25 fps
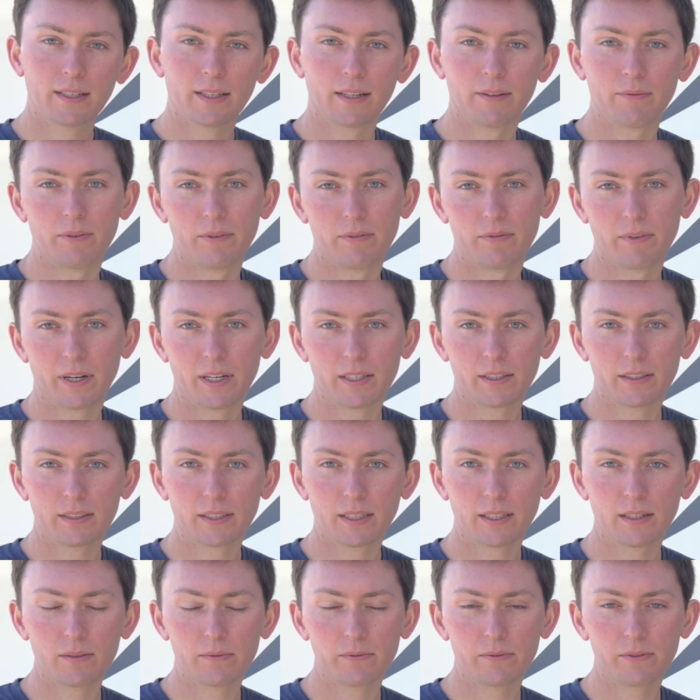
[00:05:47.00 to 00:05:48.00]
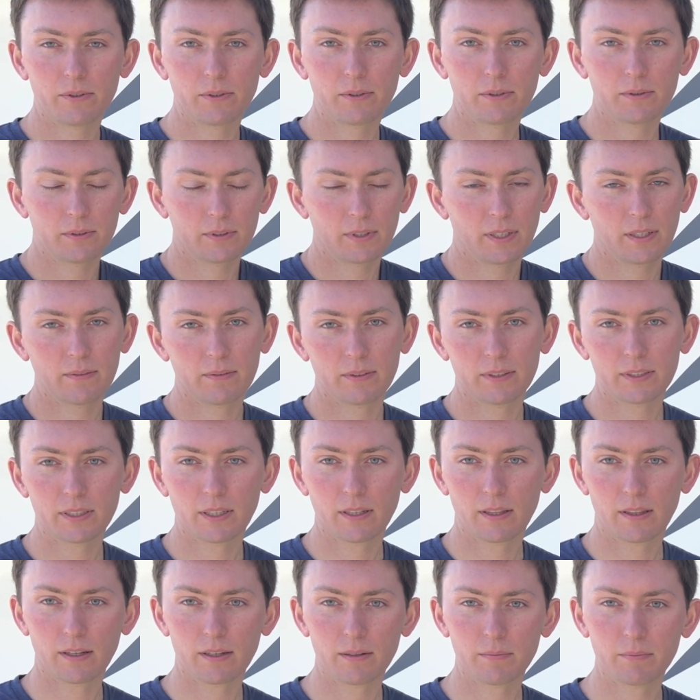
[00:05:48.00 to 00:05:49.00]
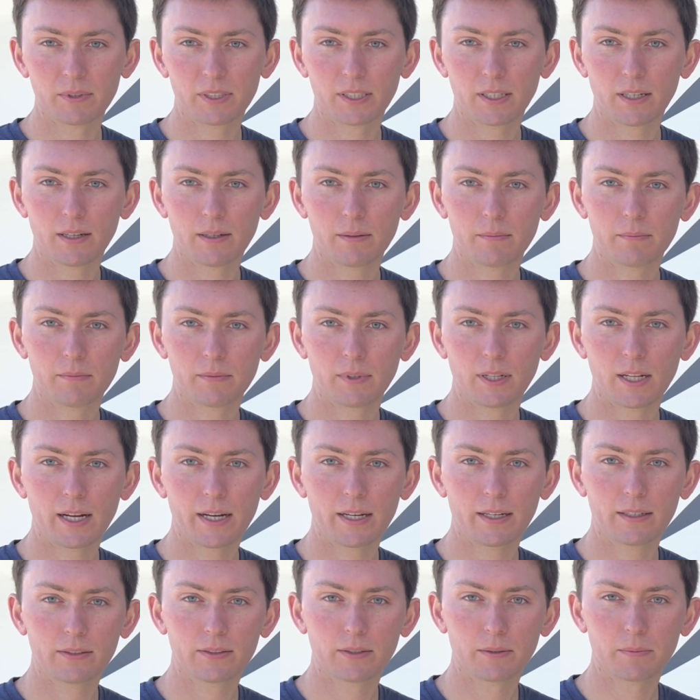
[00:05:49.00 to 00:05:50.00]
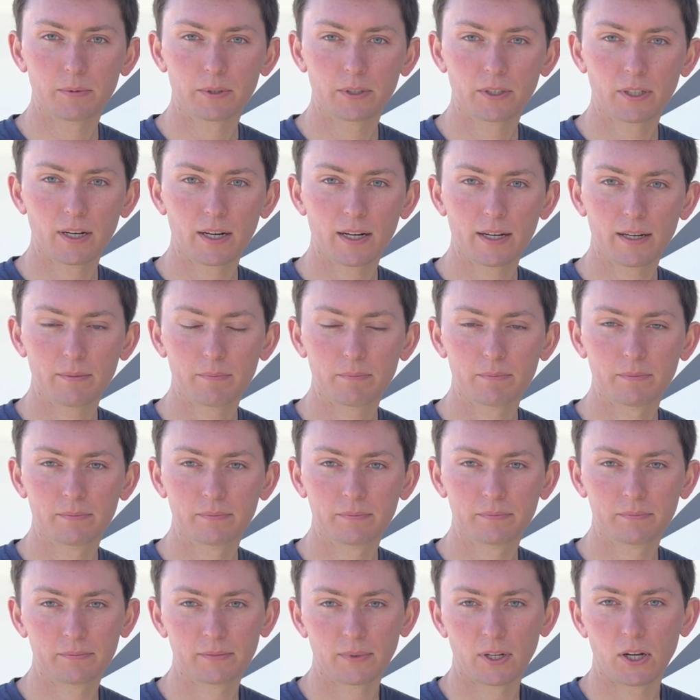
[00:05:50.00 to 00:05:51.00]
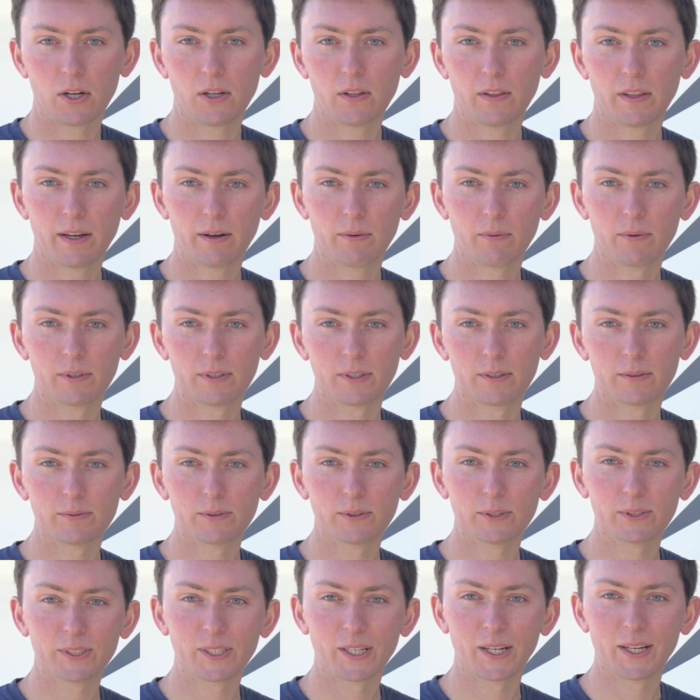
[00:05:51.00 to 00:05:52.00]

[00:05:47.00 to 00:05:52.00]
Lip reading: If you found this helpful, give us a thumbs up, like, subscribe, all that wonderful stuff.